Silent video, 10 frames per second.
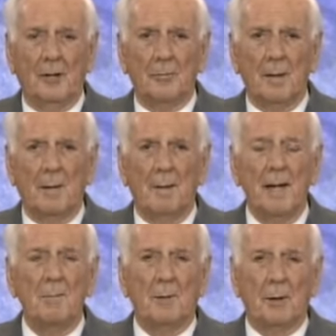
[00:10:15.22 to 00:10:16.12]
because my
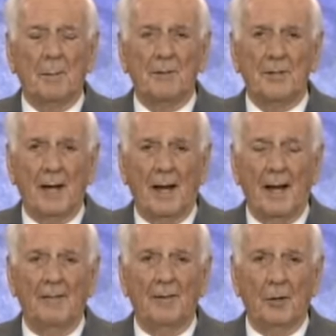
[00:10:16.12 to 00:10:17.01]
main purpose in
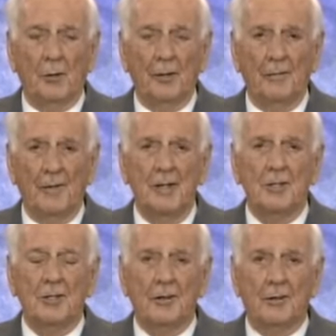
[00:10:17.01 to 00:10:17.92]
life, according to
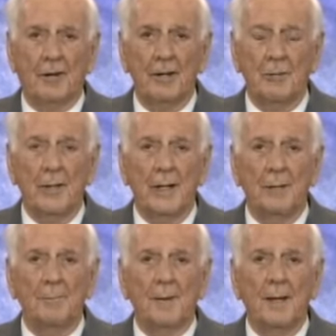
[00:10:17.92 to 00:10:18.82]
Ephesians
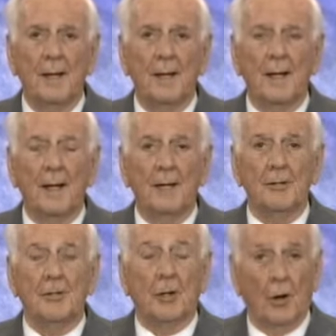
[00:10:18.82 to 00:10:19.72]
3.20,
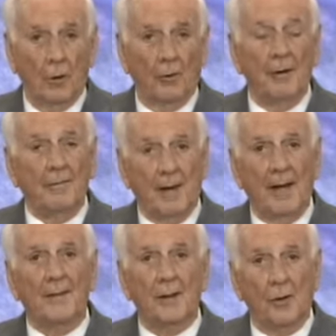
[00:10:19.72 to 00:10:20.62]
is to
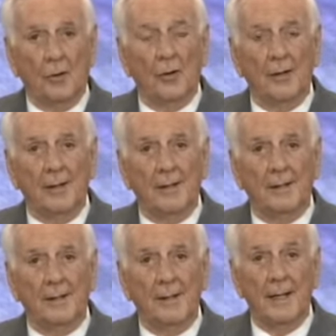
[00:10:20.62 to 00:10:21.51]
glorify the
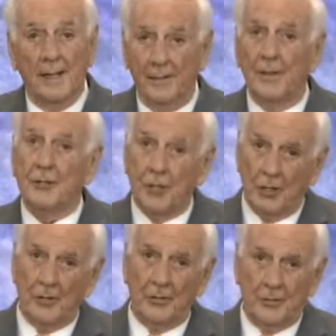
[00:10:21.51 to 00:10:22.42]
Lord in the
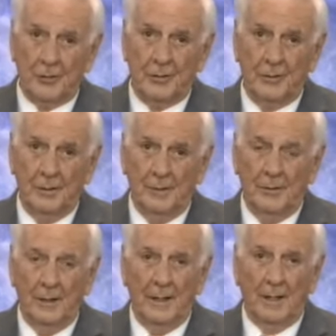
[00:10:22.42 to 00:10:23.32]
church
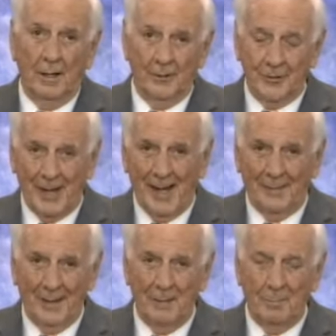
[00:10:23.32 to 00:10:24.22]
when he closed
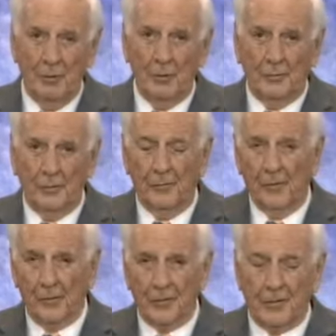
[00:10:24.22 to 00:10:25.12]
out that
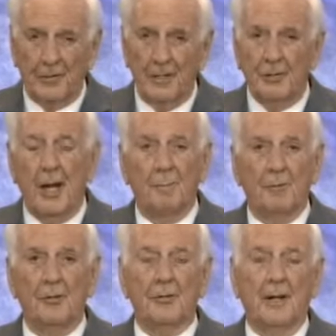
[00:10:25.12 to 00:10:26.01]
beautiful first three
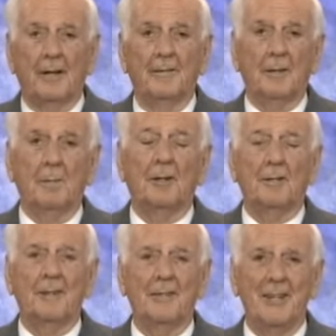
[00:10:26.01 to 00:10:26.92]
chapters of the
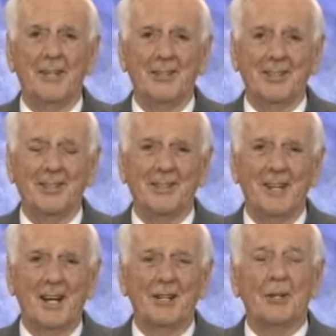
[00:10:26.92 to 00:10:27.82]
book of
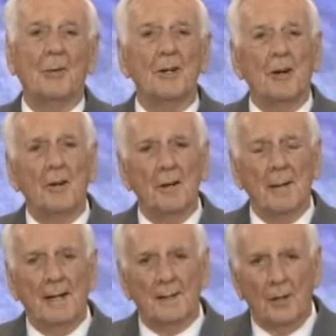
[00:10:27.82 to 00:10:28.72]
Ephesians. So we're
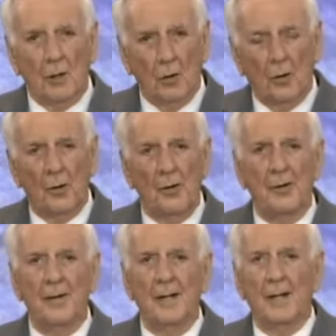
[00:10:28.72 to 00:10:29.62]
talking about the
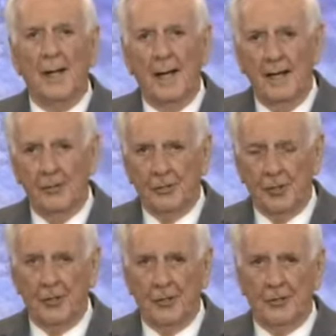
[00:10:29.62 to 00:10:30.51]
Lord and his
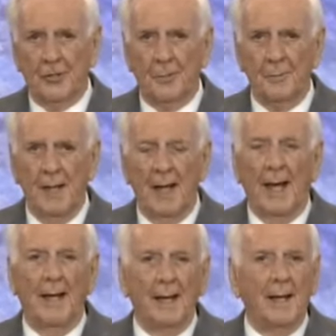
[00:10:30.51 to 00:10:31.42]
church.
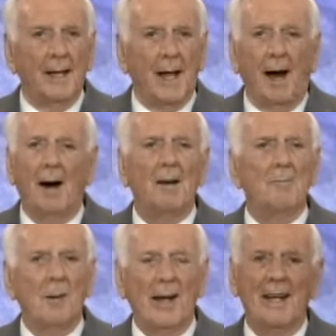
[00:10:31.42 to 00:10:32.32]
And the
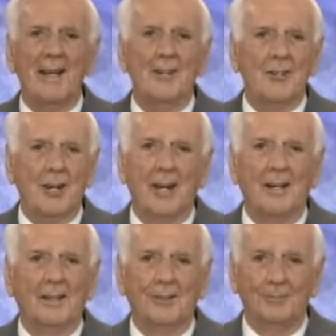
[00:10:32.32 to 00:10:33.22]
odd place to
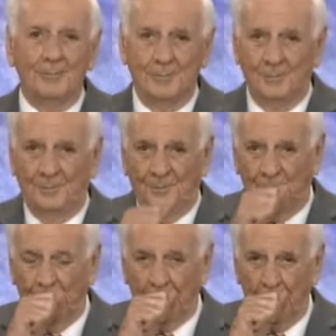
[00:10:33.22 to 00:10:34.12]
go,
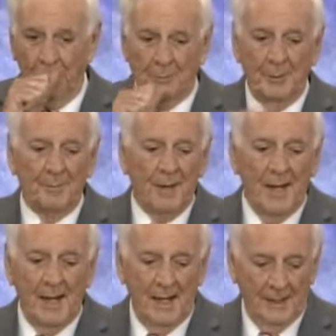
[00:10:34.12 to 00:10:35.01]
excuse me,
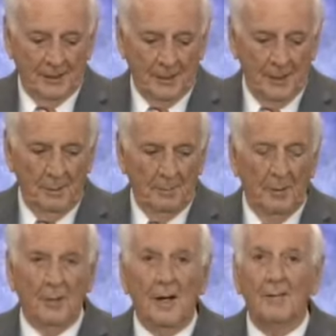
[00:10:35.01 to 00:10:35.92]
is the
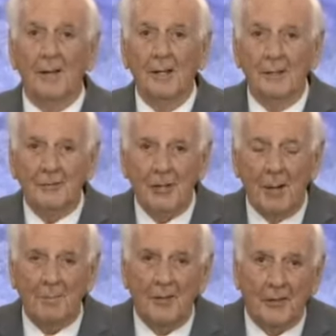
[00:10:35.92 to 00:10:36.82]
book of Luke,
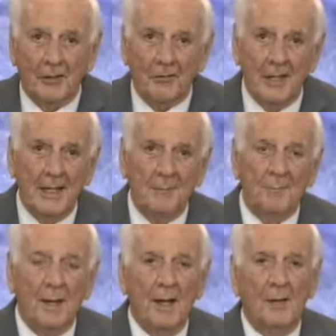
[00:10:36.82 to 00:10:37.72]
chapter
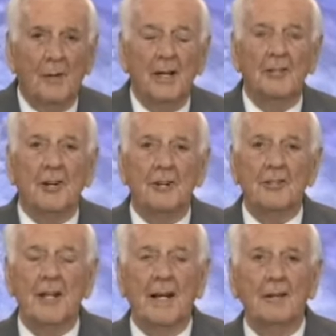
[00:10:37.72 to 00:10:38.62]
13, when he
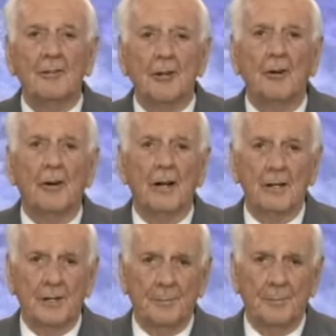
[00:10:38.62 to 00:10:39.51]
starts telling
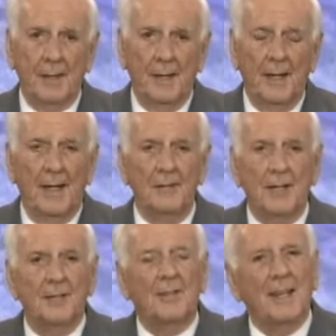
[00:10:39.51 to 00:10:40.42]
stories.
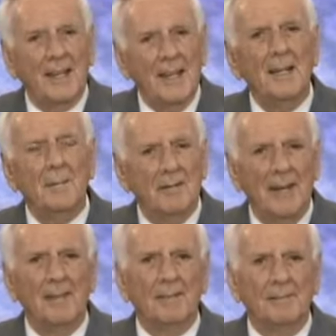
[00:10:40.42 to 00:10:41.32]
He says, The kingdom
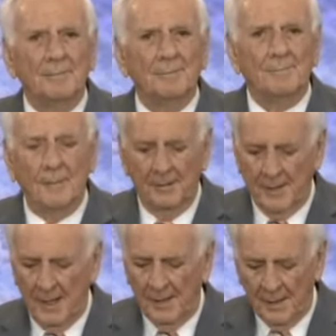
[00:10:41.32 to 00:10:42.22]
of heaven,
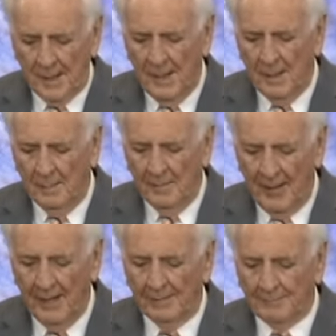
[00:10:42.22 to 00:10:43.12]
the
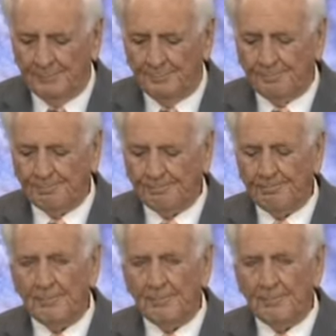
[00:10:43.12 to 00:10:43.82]
kingdom of heaven,